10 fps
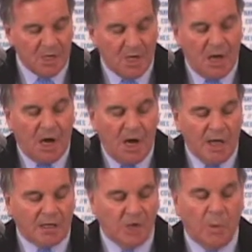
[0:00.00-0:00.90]

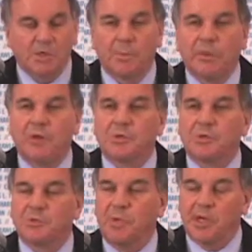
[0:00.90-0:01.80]
It is always a pleasure to
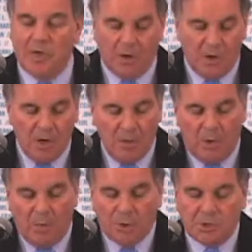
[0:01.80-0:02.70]
speak here,
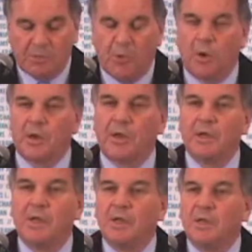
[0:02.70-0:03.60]
but most
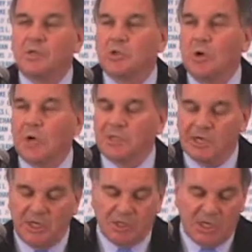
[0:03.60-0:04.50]
importantly, this
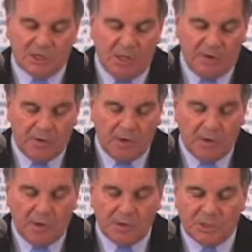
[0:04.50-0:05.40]
organization has 100
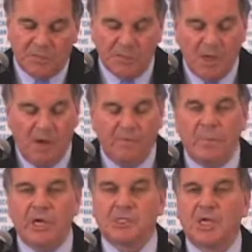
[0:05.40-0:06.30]
years of
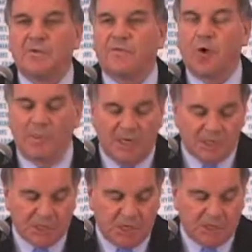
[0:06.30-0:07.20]
basically forming
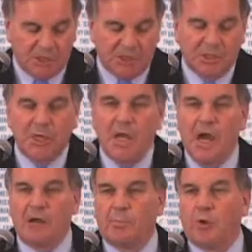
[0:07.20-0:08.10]
discussions
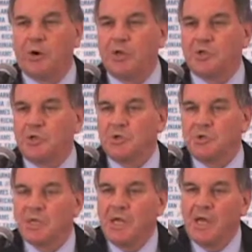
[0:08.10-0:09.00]
on important
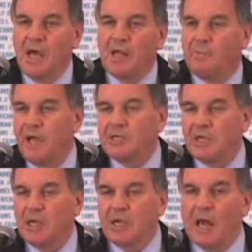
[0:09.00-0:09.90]
issues and then
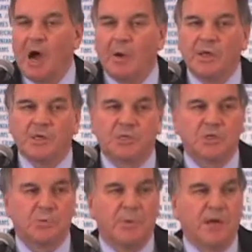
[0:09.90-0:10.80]
basically allowing the
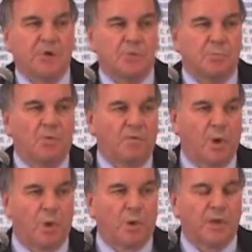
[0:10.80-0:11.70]
decision makers to move
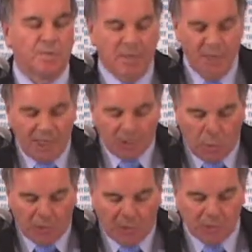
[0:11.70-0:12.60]
forward as
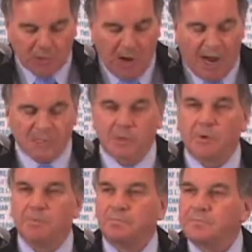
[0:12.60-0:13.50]
quickly as possible.